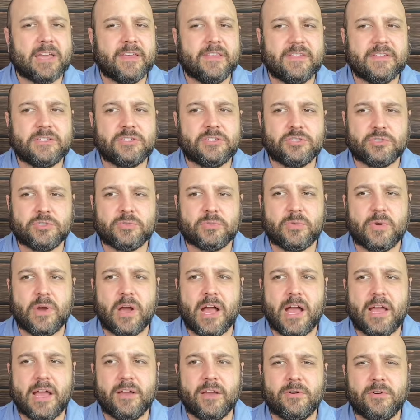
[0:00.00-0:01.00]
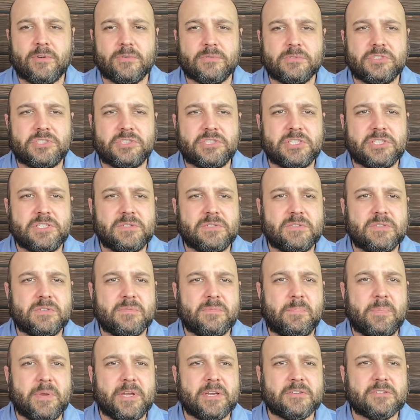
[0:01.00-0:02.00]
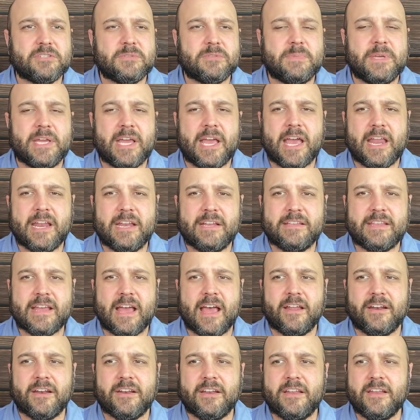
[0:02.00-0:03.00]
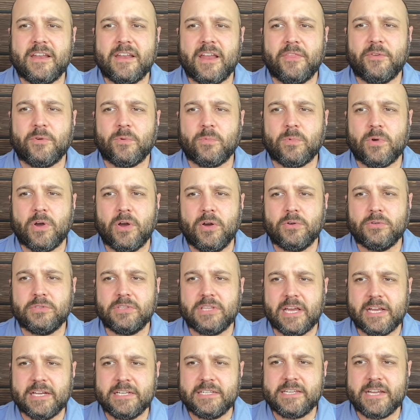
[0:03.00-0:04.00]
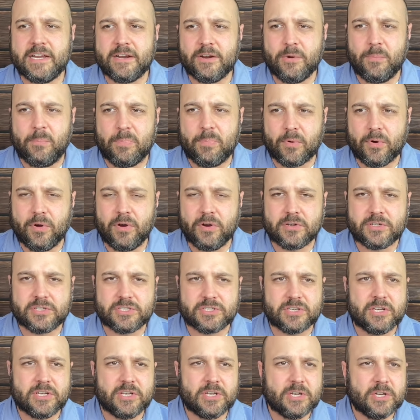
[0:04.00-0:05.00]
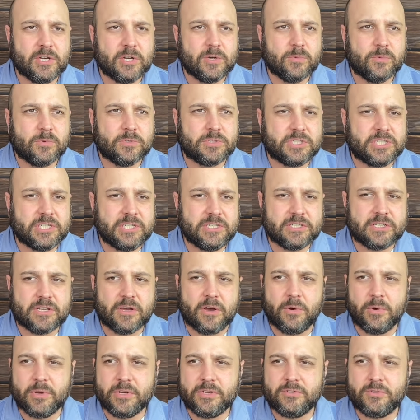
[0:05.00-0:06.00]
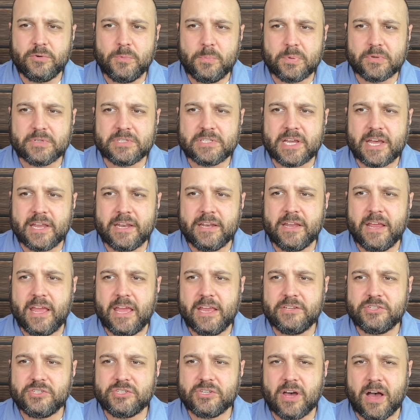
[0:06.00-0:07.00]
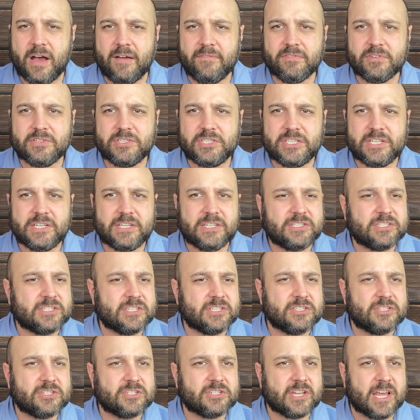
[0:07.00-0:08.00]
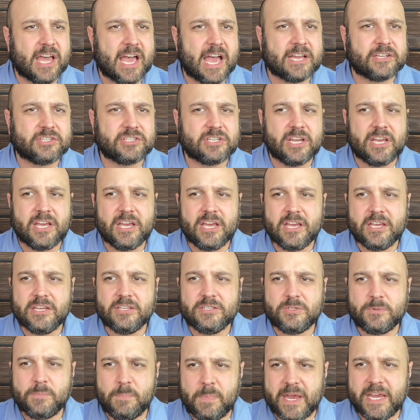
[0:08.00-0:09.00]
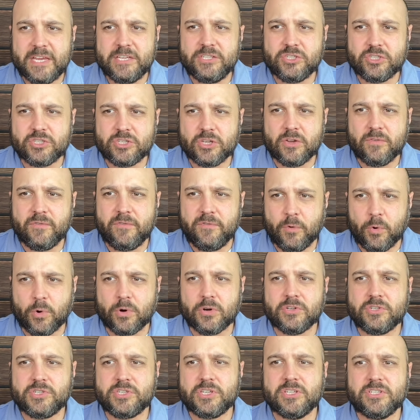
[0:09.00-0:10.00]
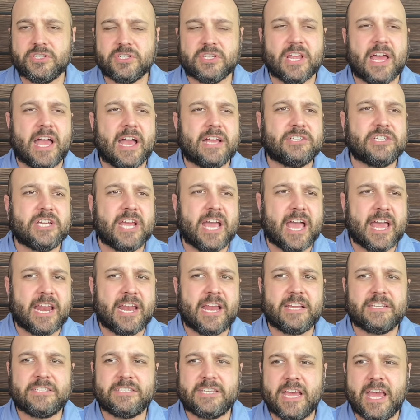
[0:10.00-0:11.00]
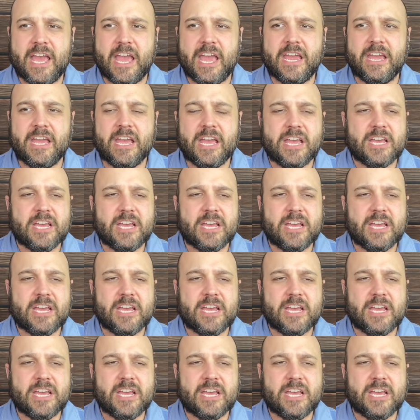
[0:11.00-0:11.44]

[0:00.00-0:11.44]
of this trial. She appears to be headed down another road like Daryl Brooks, where she's going to present a sovereign citizen / Space Force / NSA